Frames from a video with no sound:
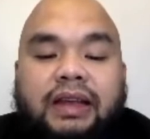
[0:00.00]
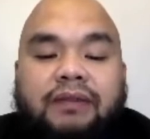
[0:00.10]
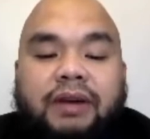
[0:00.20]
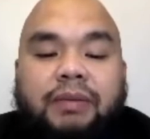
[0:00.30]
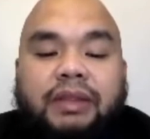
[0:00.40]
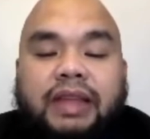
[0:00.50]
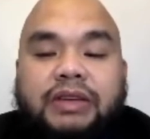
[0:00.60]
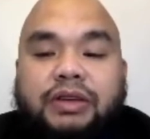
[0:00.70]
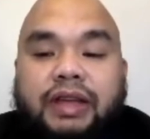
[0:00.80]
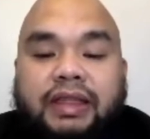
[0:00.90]

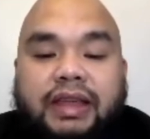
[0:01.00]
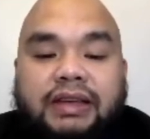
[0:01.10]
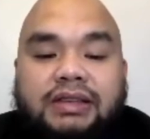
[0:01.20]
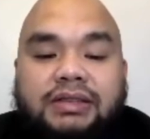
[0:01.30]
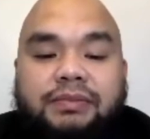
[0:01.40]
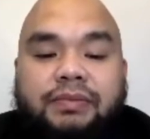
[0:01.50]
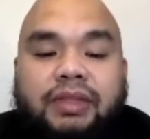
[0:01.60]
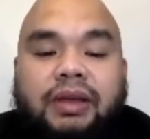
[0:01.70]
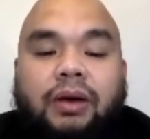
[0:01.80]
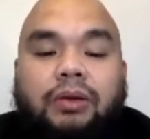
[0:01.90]
fragmentation index,
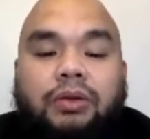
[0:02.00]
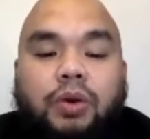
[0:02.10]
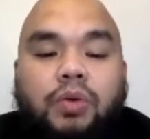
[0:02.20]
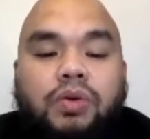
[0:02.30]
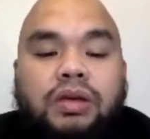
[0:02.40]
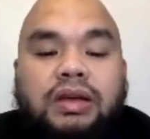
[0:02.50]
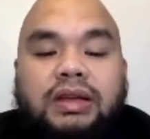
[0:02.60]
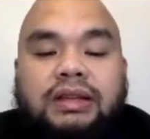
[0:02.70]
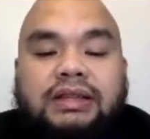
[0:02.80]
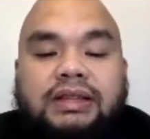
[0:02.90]
although
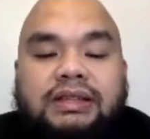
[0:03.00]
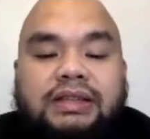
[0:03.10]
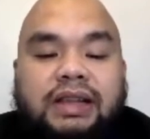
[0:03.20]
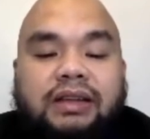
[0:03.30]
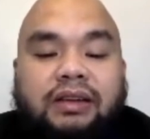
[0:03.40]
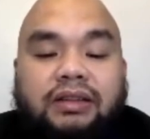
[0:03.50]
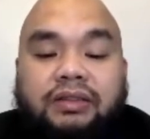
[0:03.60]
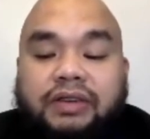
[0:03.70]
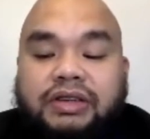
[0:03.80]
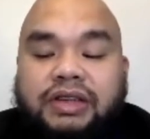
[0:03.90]
this is still
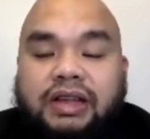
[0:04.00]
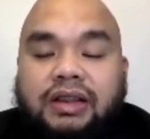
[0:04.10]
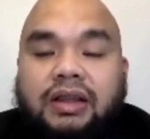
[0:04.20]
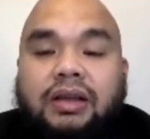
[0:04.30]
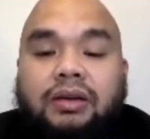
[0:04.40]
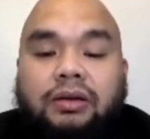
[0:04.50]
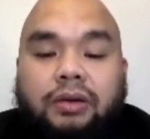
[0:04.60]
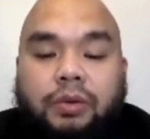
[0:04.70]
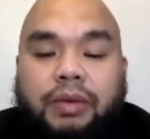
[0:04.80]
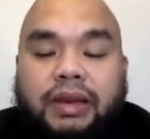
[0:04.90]
controversial
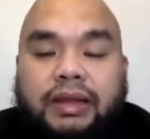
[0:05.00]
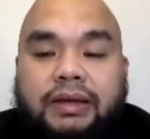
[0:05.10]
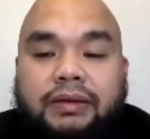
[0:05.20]
globally.